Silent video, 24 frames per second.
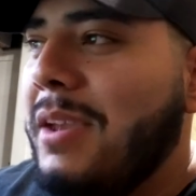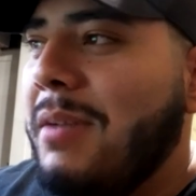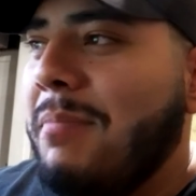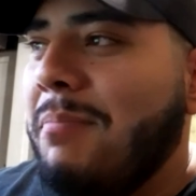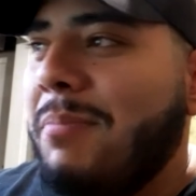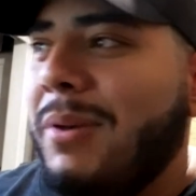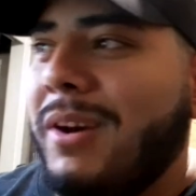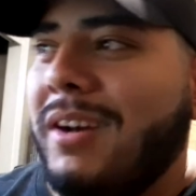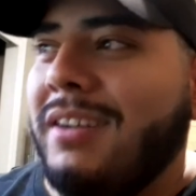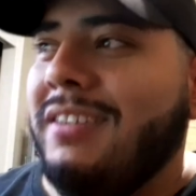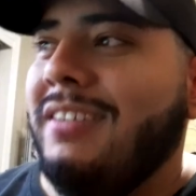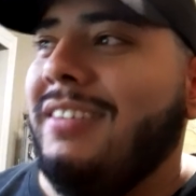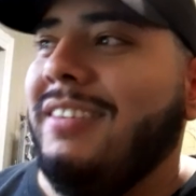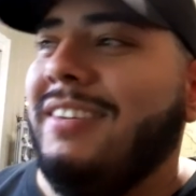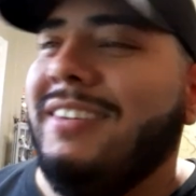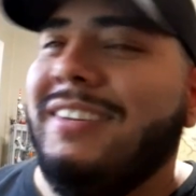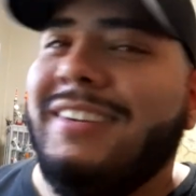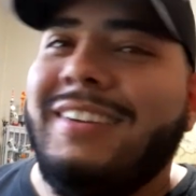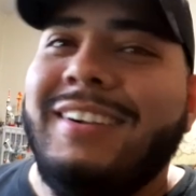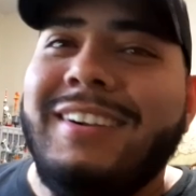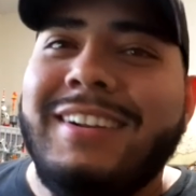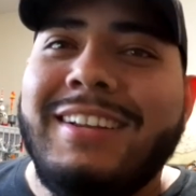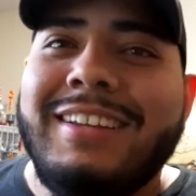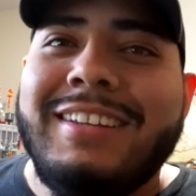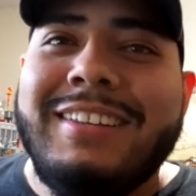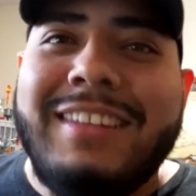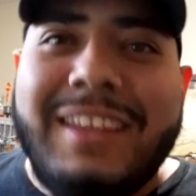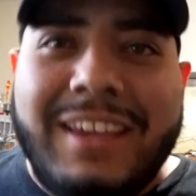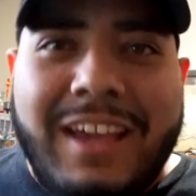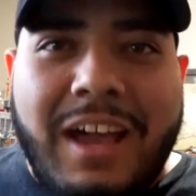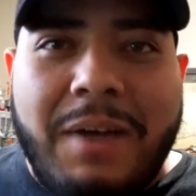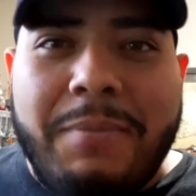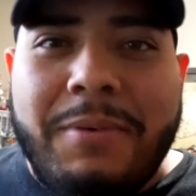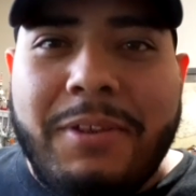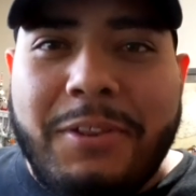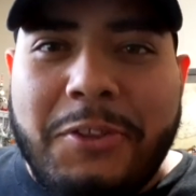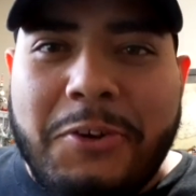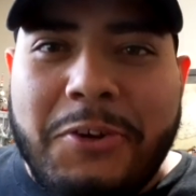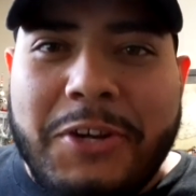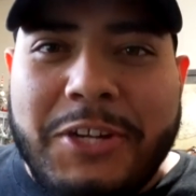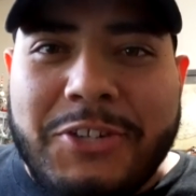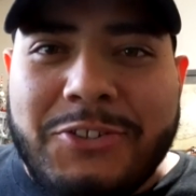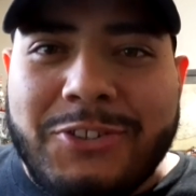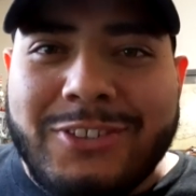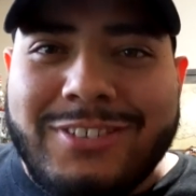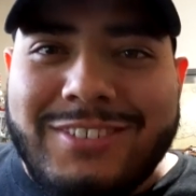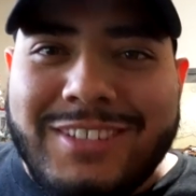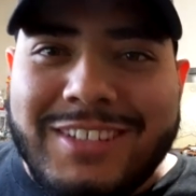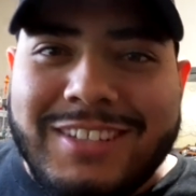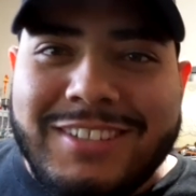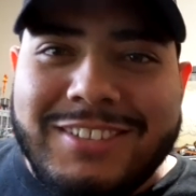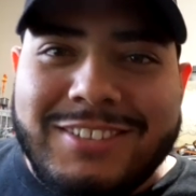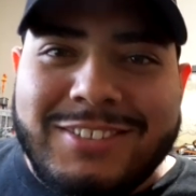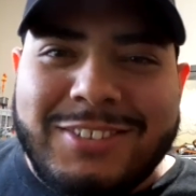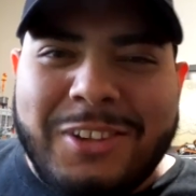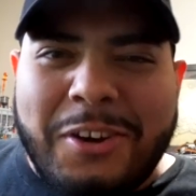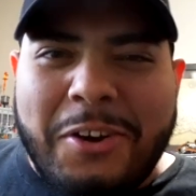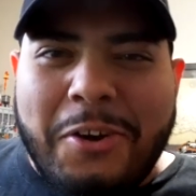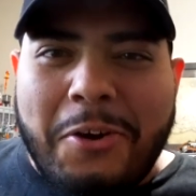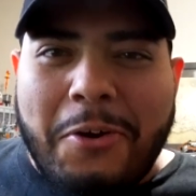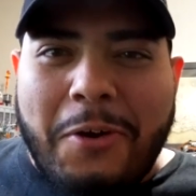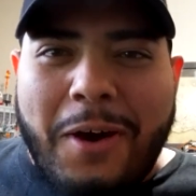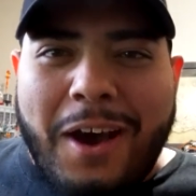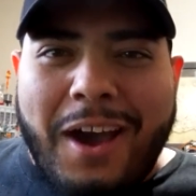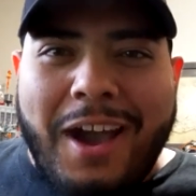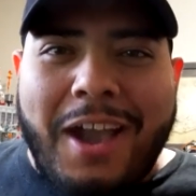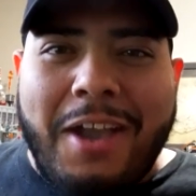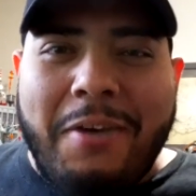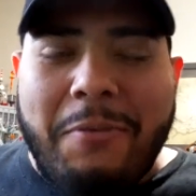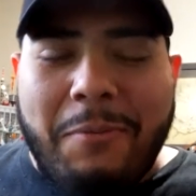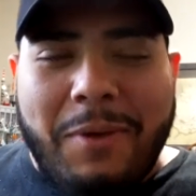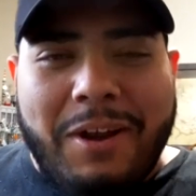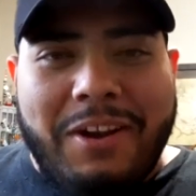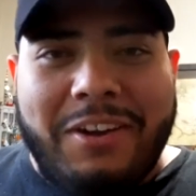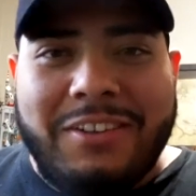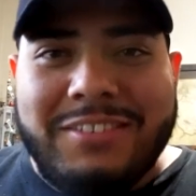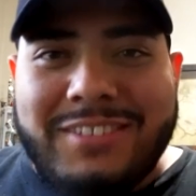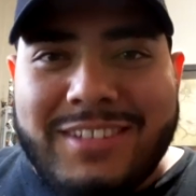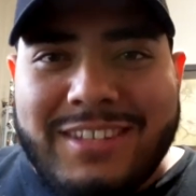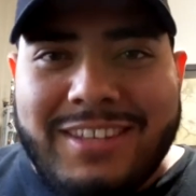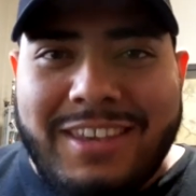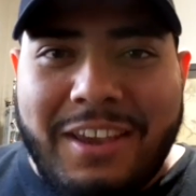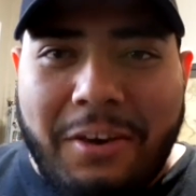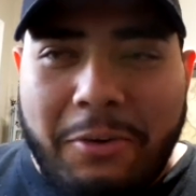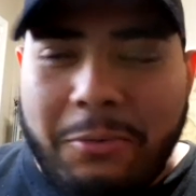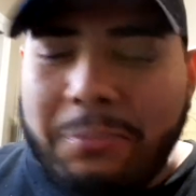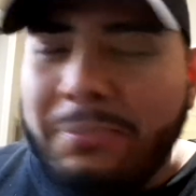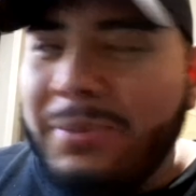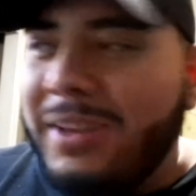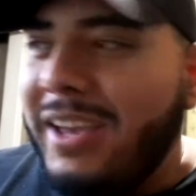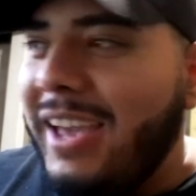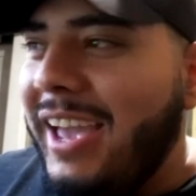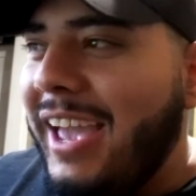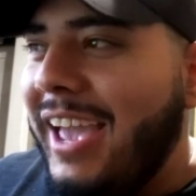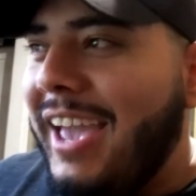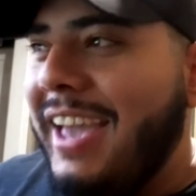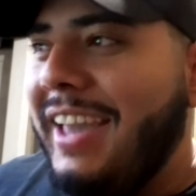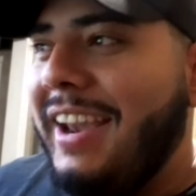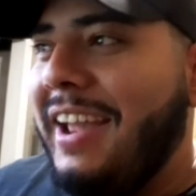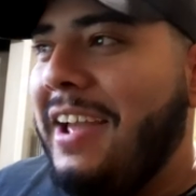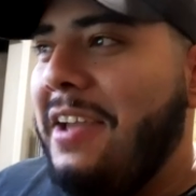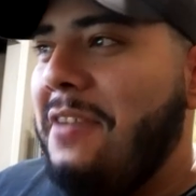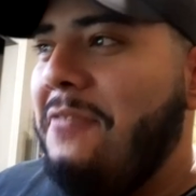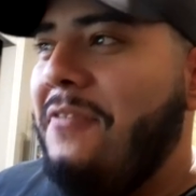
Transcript: But they got me a little interested, so I went on to Yelp and I